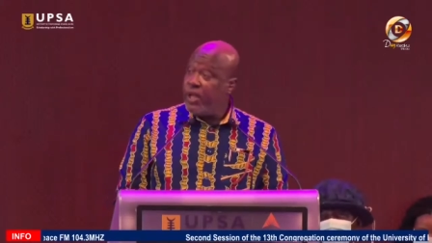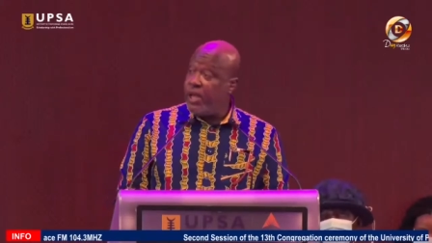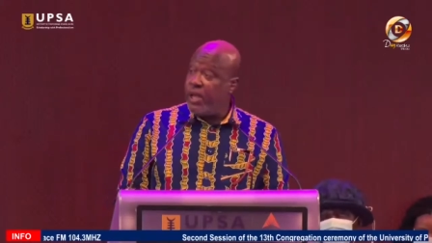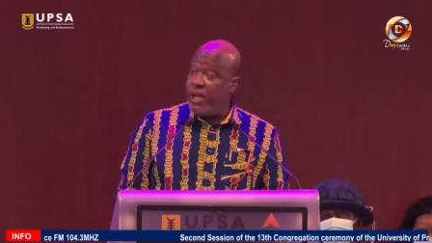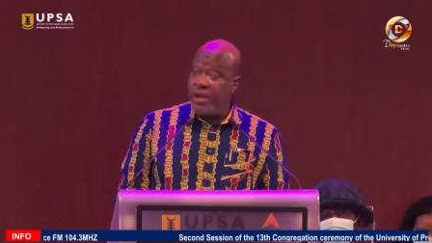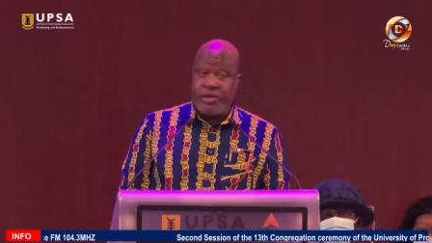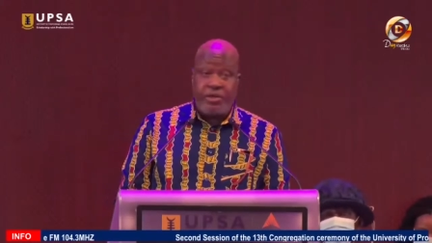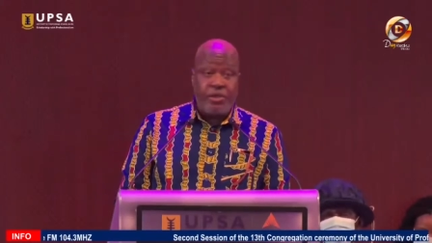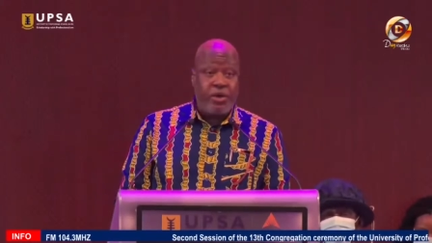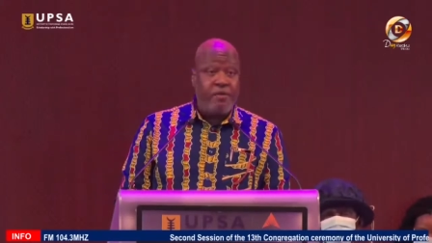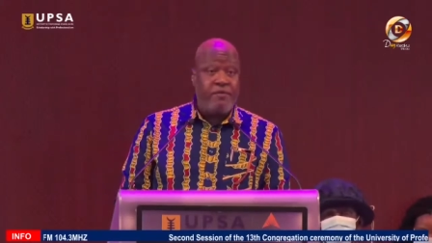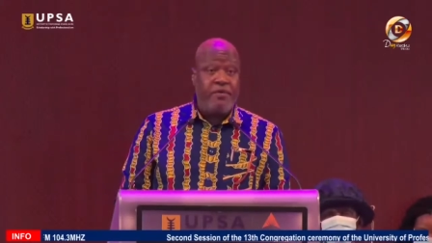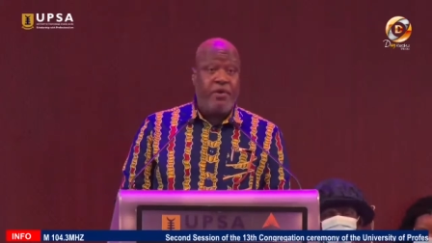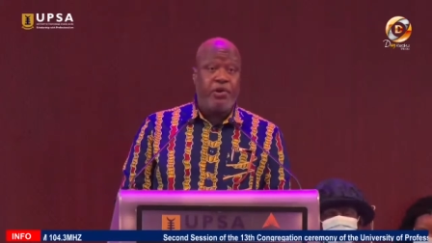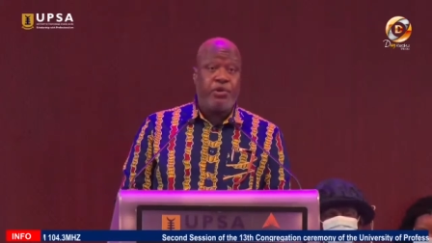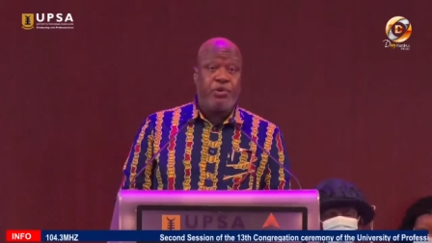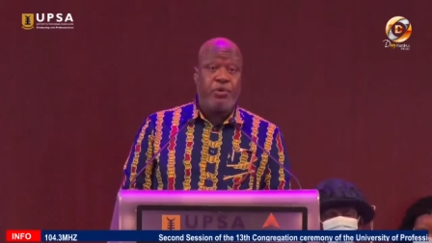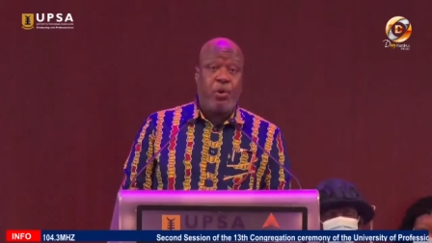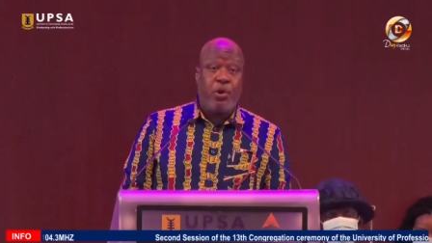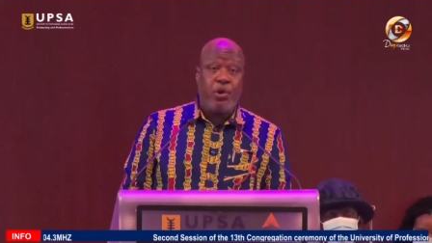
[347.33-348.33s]
It is
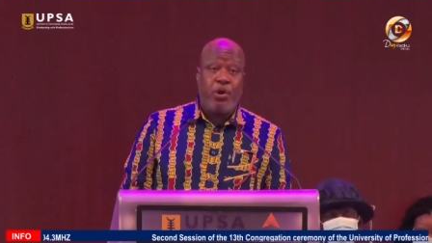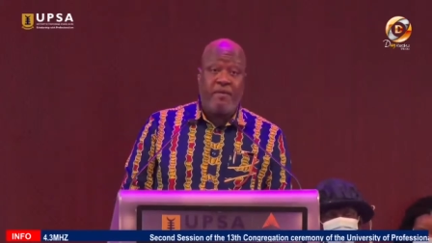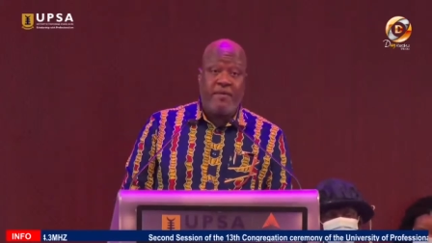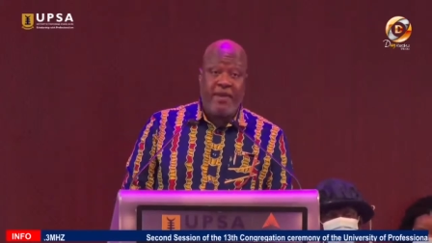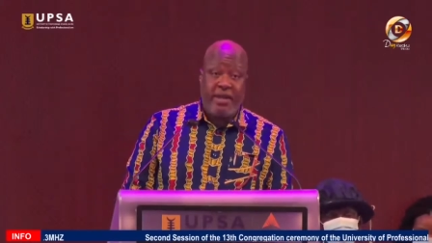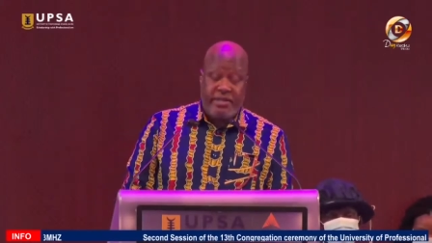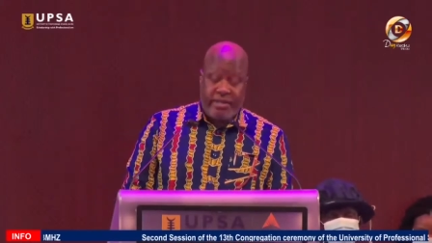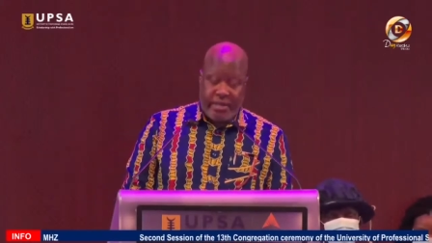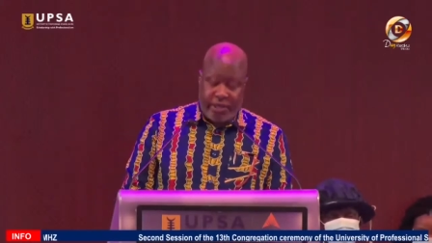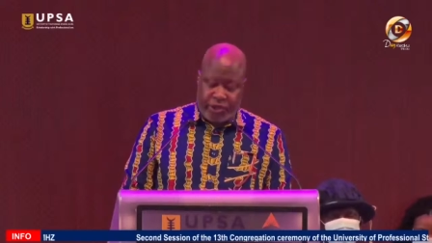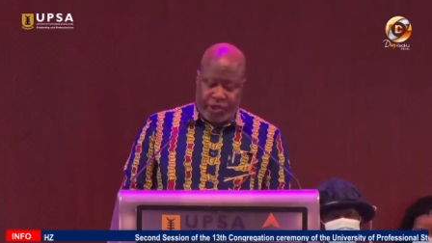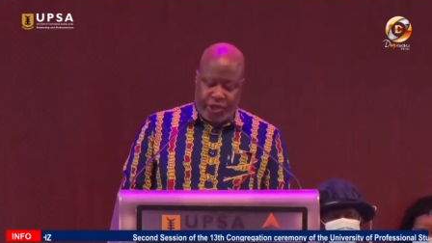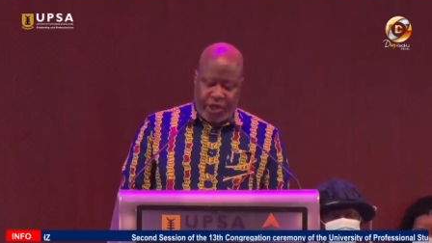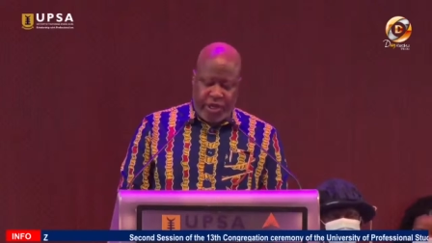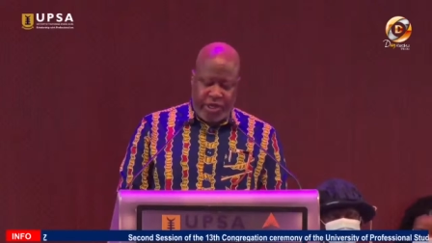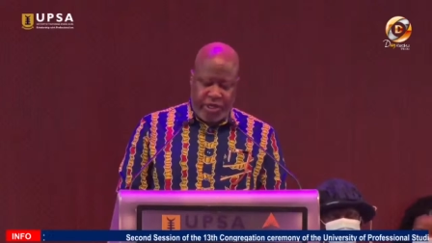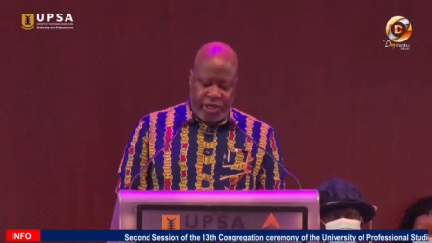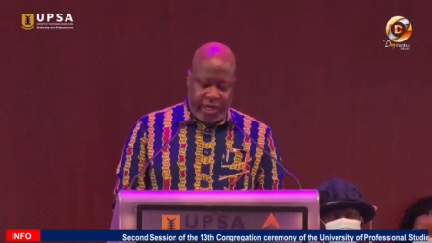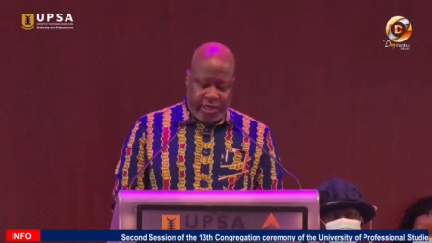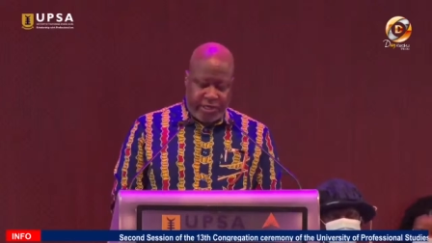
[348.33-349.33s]
obvious to all of us that
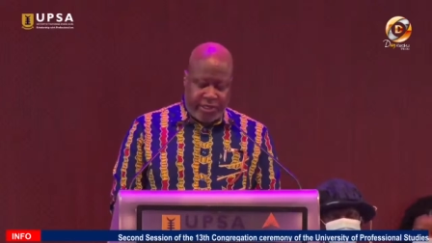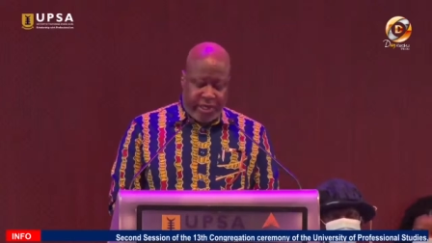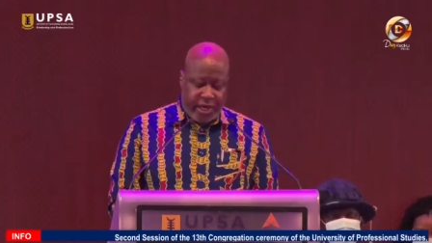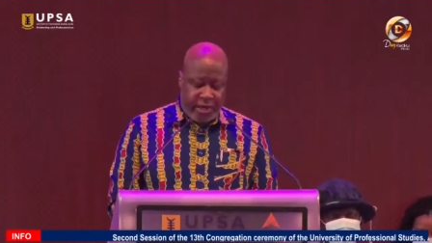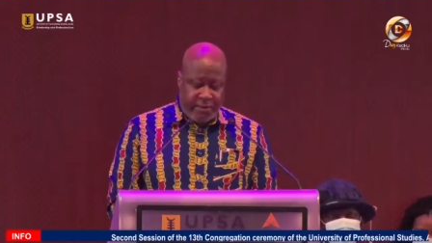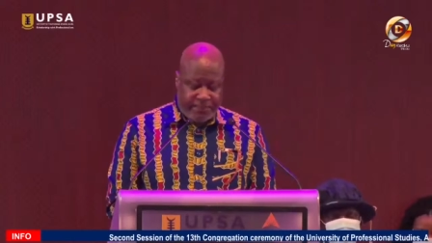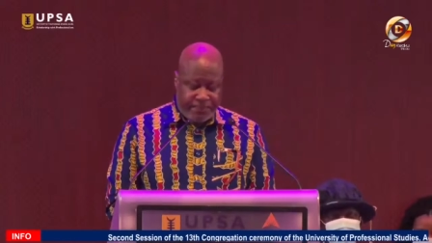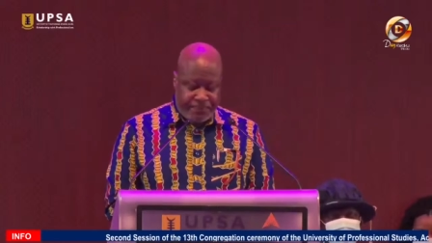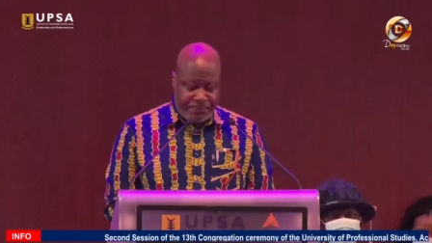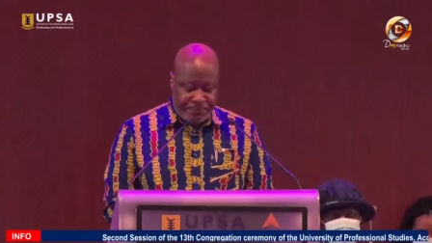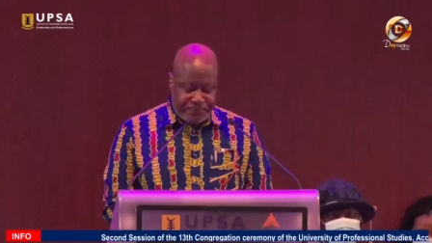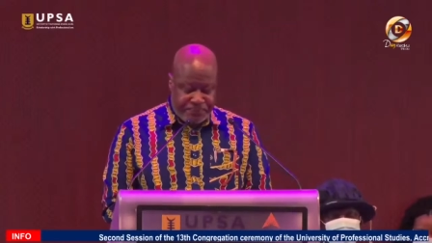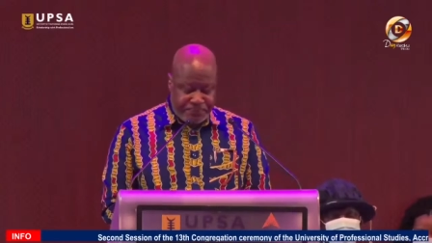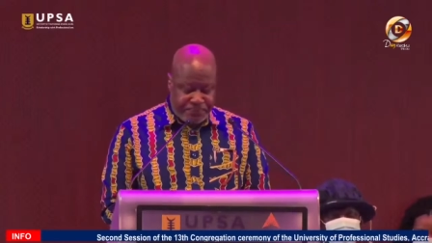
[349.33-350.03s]
change has come.